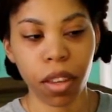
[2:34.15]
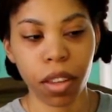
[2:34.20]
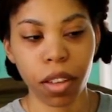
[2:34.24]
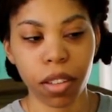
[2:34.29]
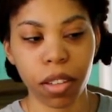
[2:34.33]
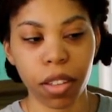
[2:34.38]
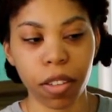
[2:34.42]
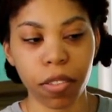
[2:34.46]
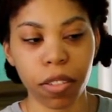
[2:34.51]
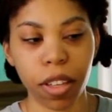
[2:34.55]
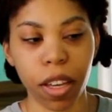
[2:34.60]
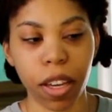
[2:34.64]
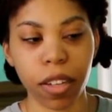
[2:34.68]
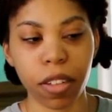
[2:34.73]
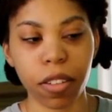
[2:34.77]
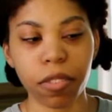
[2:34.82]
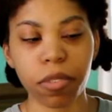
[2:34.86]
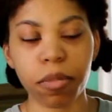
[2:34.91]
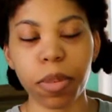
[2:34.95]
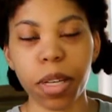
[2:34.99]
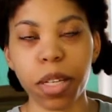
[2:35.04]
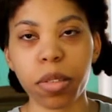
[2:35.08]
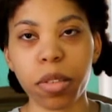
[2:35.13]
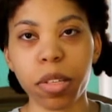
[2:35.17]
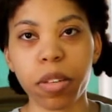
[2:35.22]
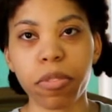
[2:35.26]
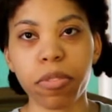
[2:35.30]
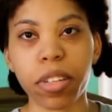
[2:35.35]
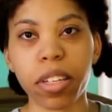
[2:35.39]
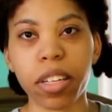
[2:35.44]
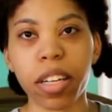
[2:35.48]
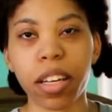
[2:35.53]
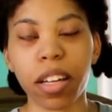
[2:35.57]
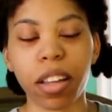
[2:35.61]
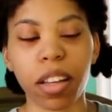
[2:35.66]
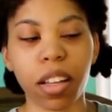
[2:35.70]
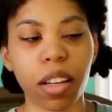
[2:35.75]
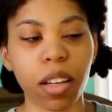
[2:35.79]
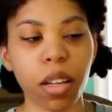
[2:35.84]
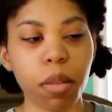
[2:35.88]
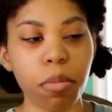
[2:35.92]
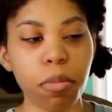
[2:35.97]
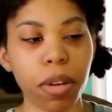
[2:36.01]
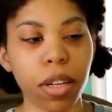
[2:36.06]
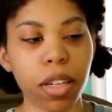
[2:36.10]
it kind of reminds me of
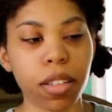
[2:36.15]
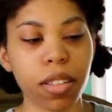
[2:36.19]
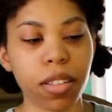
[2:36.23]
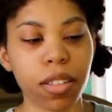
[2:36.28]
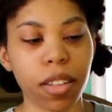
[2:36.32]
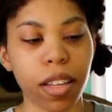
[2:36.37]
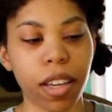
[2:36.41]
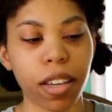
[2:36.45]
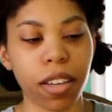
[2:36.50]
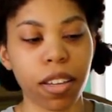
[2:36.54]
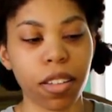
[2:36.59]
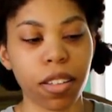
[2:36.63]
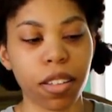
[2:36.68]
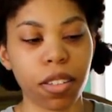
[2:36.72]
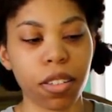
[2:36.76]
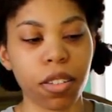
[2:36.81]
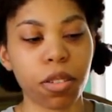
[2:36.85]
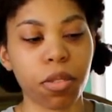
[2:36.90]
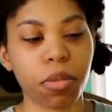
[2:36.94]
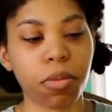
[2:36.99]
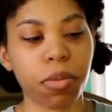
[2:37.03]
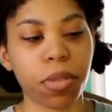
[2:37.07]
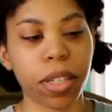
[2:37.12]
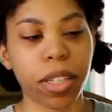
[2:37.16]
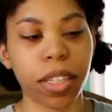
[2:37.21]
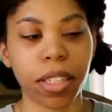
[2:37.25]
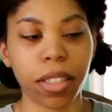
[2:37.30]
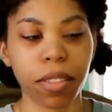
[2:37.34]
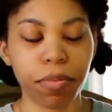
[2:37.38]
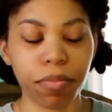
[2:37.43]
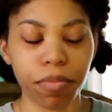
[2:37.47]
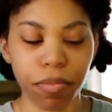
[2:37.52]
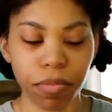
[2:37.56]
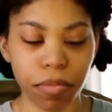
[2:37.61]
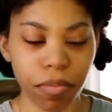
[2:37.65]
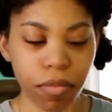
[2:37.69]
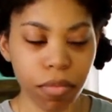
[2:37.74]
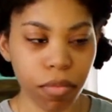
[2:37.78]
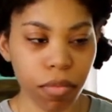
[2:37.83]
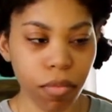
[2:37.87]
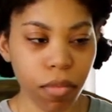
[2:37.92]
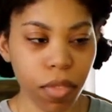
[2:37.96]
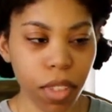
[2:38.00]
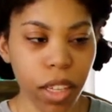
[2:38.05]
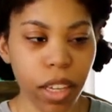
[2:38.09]
vanilla, but it's like sweet,
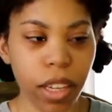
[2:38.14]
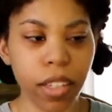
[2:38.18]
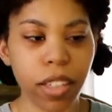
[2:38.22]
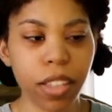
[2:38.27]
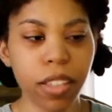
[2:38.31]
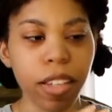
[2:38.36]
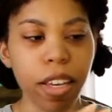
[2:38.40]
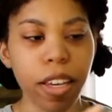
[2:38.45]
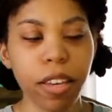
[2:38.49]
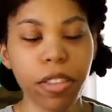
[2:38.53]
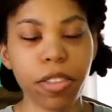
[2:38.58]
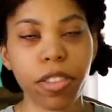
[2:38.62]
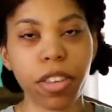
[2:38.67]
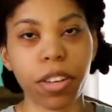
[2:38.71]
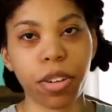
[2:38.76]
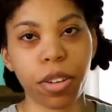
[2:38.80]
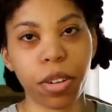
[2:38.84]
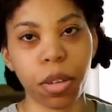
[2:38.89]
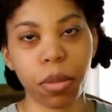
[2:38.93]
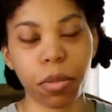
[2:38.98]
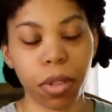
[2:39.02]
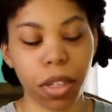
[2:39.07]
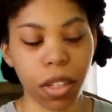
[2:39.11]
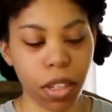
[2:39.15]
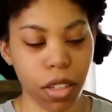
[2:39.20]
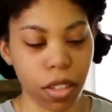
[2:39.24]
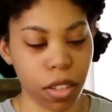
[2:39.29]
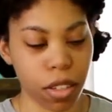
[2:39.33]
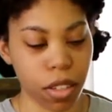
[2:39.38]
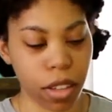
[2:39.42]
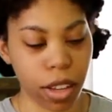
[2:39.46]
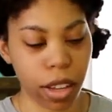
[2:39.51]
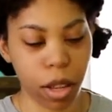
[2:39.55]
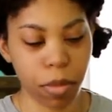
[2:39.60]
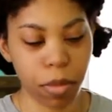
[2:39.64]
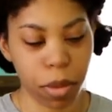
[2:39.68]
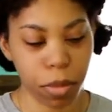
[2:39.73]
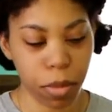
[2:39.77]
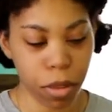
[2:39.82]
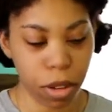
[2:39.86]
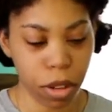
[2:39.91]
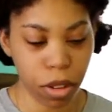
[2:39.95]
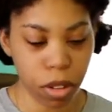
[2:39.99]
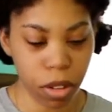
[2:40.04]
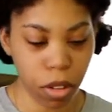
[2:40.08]
and it's like thinner because it's almond
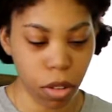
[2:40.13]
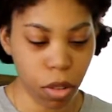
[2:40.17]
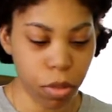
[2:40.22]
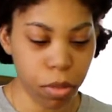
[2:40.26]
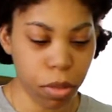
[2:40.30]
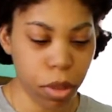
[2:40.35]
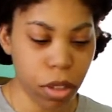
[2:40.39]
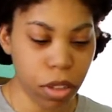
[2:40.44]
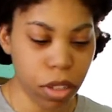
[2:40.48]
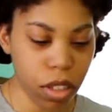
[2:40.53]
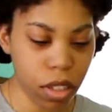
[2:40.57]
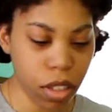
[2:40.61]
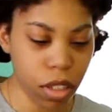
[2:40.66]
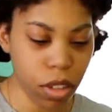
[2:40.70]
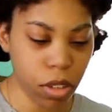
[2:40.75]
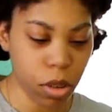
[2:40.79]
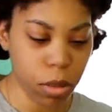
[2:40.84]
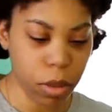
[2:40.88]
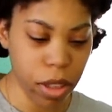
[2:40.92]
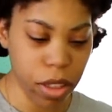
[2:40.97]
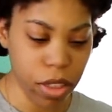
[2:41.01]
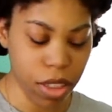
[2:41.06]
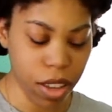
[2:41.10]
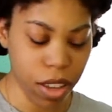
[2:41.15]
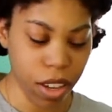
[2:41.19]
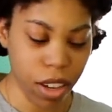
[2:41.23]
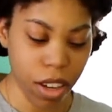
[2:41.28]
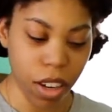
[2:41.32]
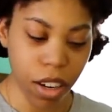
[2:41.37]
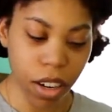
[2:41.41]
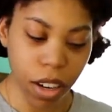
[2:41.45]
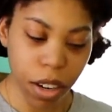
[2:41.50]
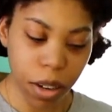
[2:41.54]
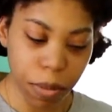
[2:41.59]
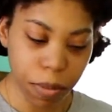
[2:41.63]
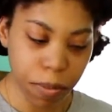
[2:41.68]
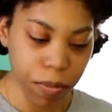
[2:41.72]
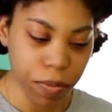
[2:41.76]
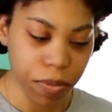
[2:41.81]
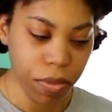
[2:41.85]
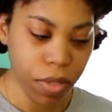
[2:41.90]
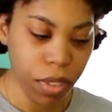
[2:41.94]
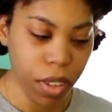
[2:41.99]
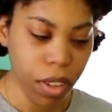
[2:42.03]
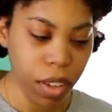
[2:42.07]
milk. Oat milk is a little bit thicker.
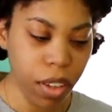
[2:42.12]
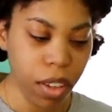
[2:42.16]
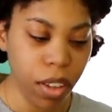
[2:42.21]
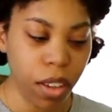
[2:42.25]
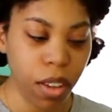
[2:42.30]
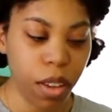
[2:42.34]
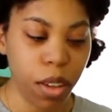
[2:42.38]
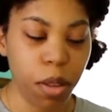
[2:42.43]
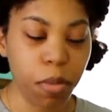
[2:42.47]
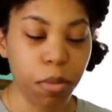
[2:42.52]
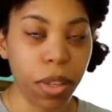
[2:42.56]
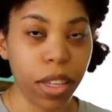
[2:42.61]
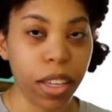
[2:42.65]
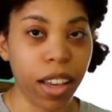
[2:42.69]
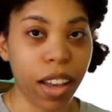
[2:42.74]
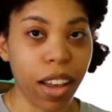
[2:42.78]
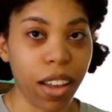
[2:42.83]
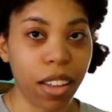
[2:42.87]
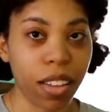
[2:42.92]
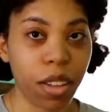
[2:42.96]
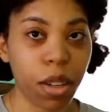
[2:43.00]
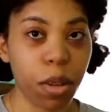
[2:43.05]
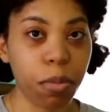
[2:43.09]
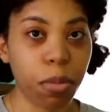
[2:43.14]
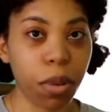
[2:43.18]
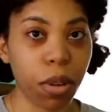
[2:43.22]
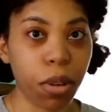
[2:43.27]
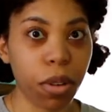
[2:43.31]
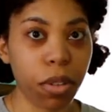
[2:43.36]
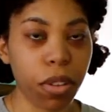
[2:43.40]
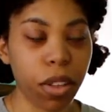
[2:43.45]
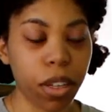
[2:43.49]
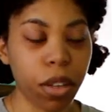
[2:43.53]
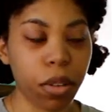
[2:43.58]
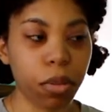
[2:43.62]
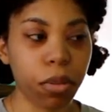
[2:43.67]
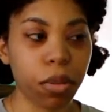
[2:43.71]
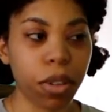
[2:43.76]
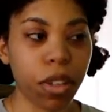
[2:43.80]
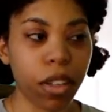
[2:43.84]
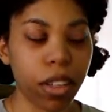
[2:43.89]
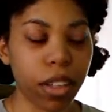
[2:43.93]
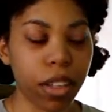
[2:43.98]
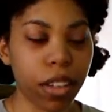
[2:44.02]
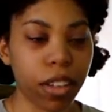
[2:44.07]
But yeah, they're both like
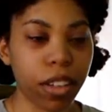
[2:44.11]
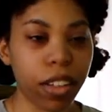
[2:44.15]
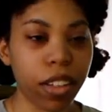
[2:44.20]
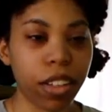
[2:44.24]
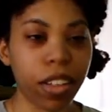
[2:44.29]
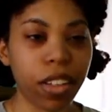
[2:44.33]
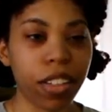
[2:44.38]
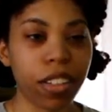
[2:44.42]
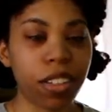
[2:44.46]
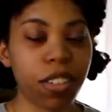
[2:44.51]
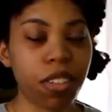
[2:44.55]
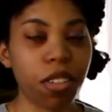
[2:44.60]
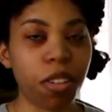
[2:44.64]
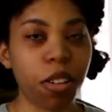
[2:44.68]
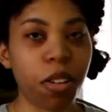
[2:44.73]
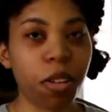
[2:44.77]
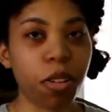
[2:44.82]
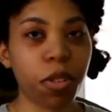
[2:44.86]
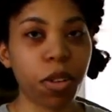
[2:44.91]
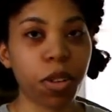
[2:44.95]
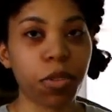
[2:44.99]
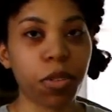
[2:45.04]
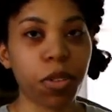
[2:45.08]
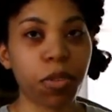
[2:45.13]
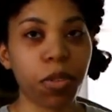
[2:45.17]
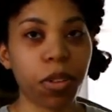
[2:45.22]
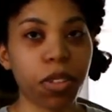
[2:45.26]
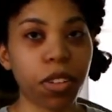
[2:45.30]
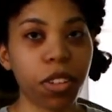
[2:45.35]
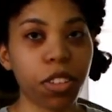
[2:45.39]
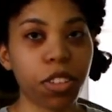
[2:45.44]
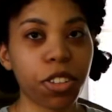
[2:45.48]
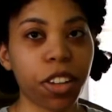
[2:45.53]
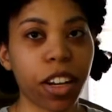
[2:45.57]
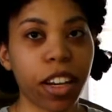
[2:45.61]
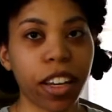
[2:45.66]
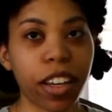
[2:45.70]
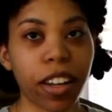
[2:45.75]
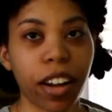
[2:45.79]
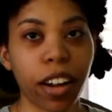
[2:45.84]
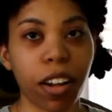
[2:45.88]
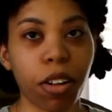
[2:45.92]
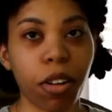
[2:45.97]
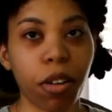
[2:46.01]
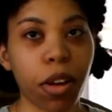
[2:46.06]
really good. So if you want to try it
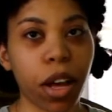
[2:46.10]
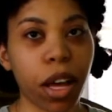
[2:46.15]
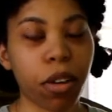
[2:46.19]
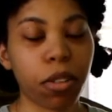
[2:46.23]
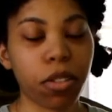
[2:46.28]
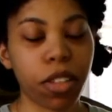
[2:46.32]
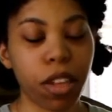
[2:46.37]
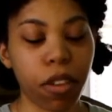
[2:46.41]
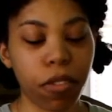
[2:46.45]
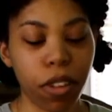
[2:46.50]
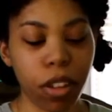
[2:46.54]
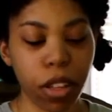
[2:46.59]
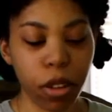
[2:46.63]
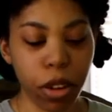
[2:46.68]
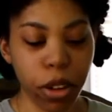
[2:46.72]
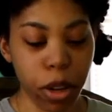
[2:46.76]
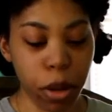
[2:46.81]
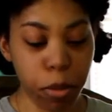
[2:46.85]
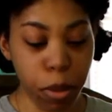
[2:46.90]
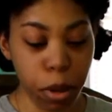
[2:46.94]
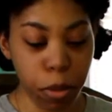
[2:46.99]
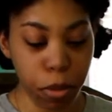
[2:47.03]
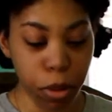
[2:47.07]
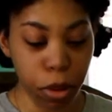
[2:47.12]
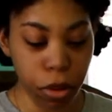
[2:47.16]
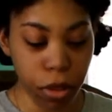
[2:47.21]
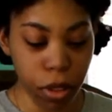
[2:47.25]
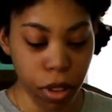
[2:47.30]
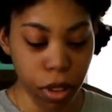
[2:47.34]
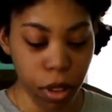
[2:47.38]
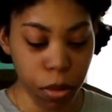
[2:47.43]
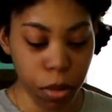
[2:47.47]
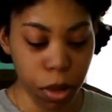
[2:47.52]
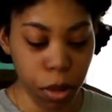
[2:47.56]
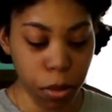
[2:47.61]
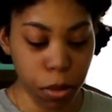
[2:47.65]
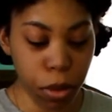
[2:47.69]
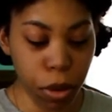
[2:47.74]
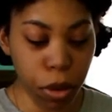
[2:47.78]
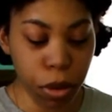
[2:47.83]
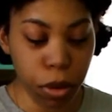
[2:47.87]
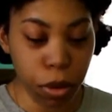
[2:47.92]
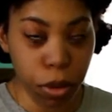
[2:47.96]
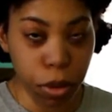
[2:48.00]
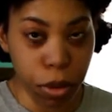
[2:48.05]
out, I would definitely recommend both of them. They're
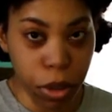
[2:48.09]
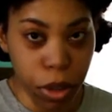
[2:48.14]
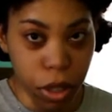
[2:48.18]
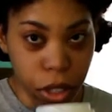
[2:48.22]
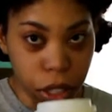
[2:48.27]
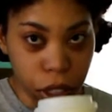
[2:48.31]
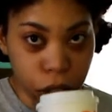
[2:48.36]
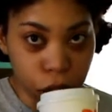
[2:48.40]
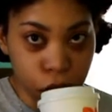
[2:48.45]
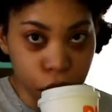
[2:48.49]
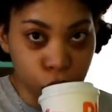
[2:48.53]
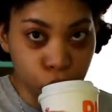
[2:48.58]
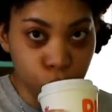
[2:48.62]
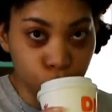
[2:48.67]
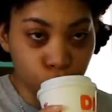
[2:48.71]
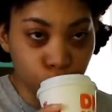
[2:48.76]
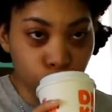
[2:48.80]
both really good.